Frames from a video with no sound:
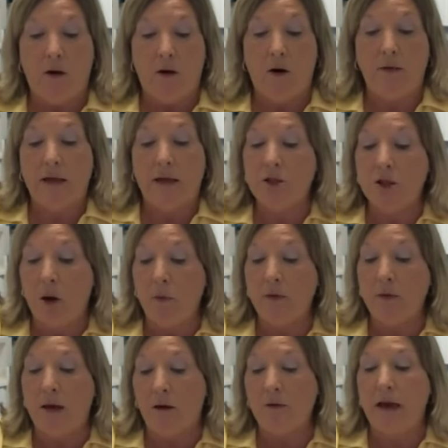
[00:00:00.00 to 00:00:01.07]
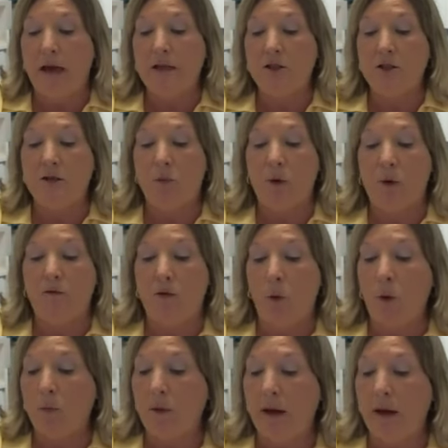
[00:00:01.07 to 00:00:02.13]
Are they shown the location of where
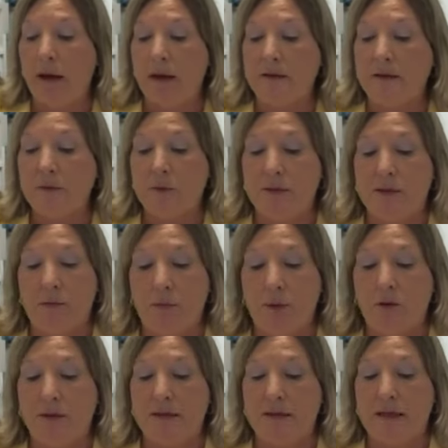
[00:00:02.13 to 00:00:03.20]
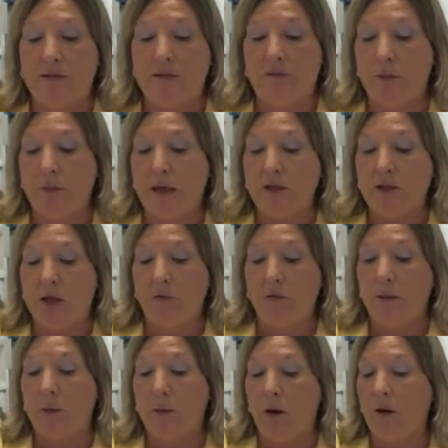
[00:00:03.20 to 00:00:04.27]
floor plans with emergency information on
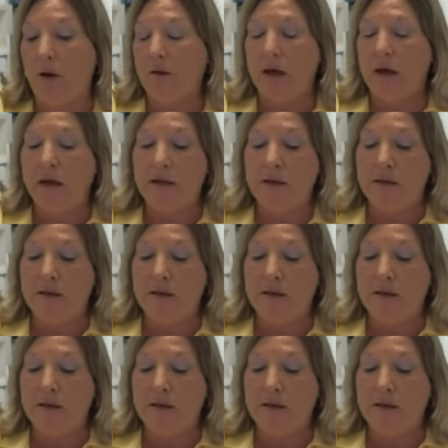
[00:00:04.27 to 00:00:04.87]
them are located?